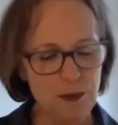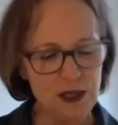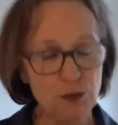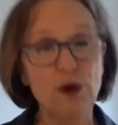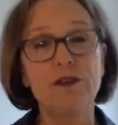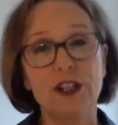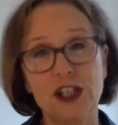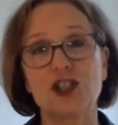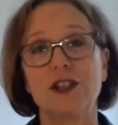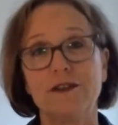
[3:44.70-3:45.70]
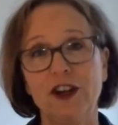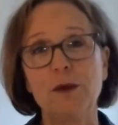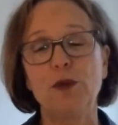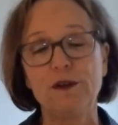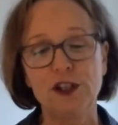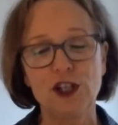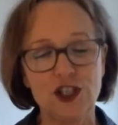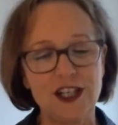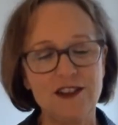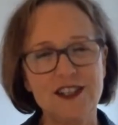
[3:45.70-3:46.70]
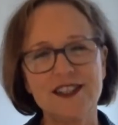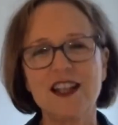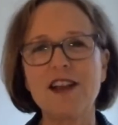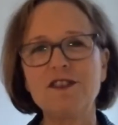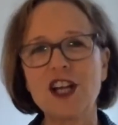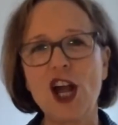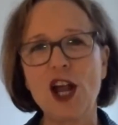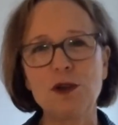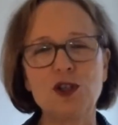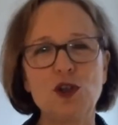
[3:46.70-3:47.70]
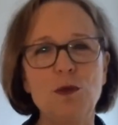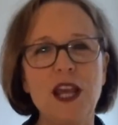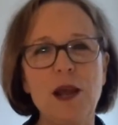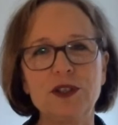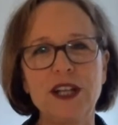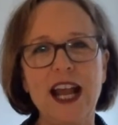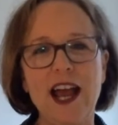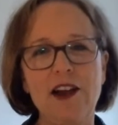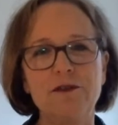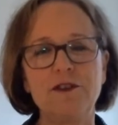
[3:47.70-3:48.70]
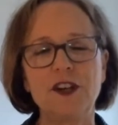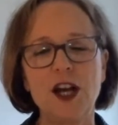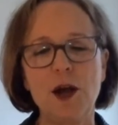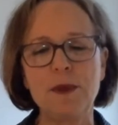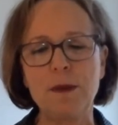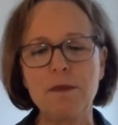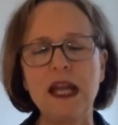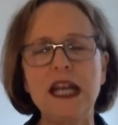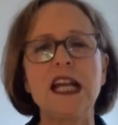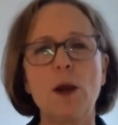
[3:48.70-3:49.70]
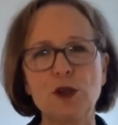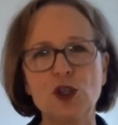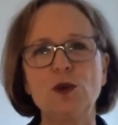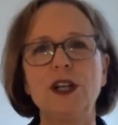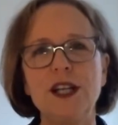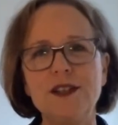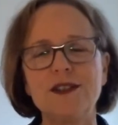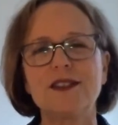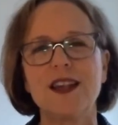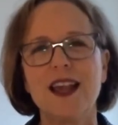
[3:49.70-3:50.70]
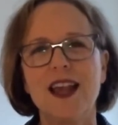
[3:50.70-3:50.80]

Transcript: been privileged, very privileged in this lifetime to be able to have many opportunities,